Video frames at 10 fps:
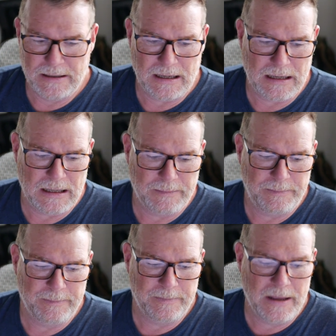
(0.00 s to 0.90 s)

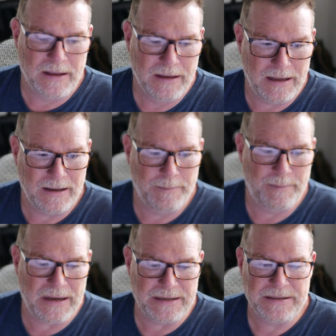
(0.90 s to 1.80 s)

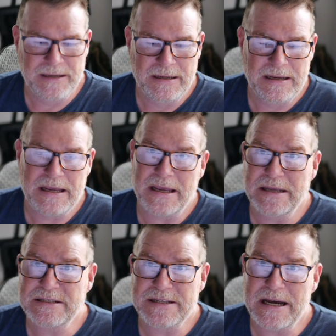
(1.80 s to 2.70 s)
but
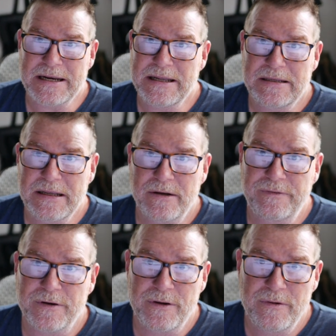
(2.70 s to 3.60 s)
it's not illegal
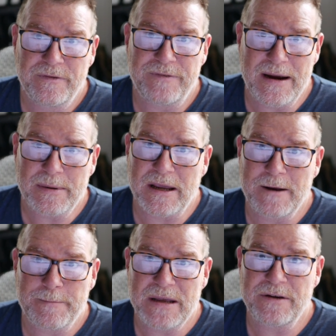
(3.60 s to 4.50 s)
for you to fabricate
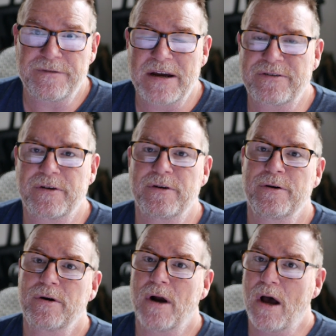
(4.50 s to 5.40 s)
and manufacture
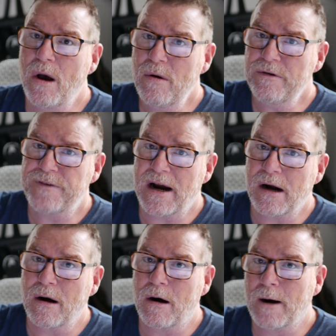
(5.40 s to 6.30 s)
your own
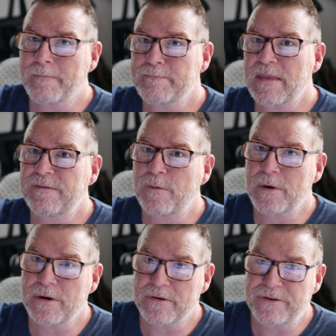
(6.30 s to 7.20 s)
firearm for
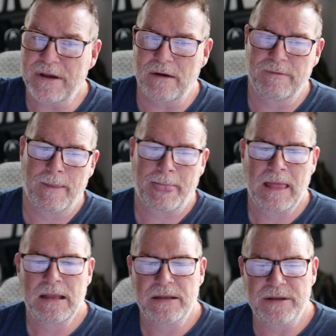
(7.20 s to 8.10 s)
yourself.
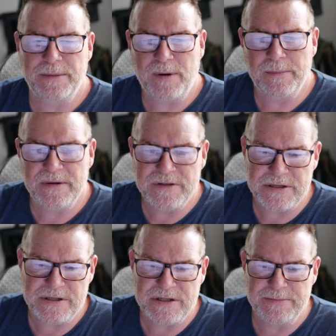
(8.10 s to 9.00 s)
The Department of
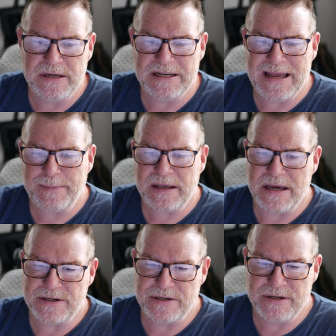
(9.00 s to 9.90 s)
Justice submitted an
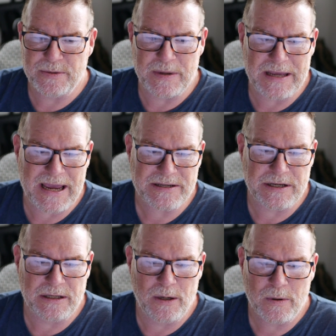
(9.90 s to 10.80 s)
application this week
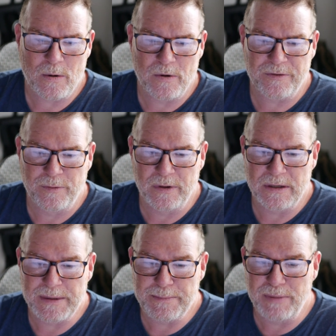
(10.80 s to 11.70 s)
asking the lower court's ruling
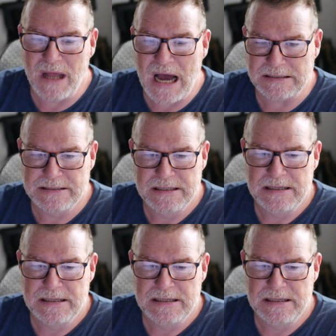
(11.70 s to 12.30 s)
to be blocked.